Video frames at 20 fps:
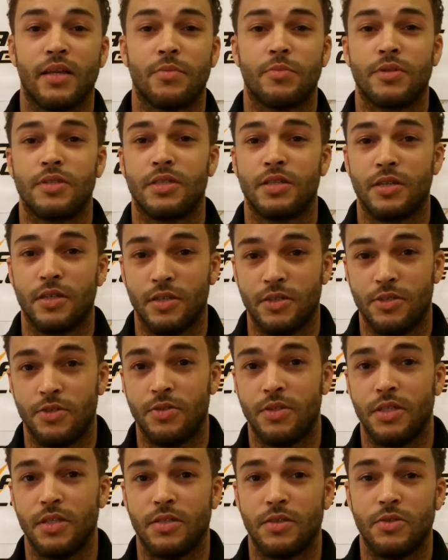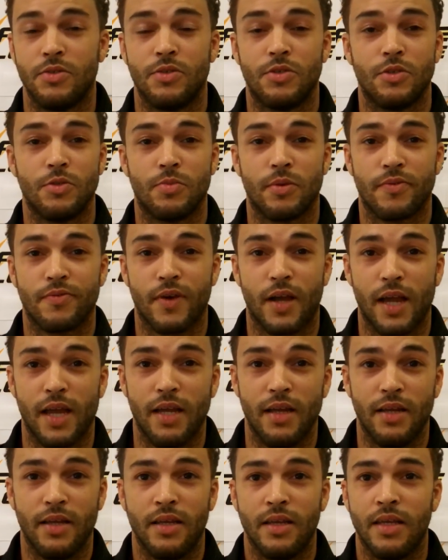in a Brazilian Jiu-Jitsu super
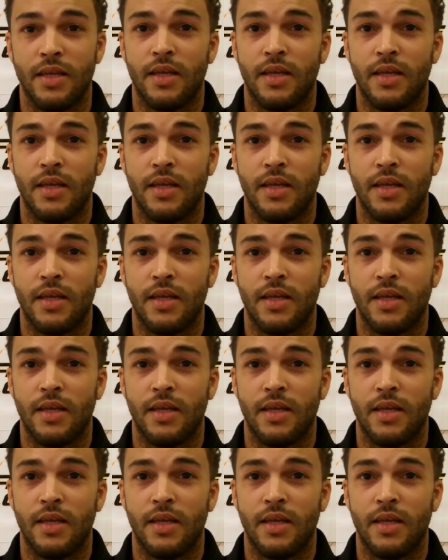fight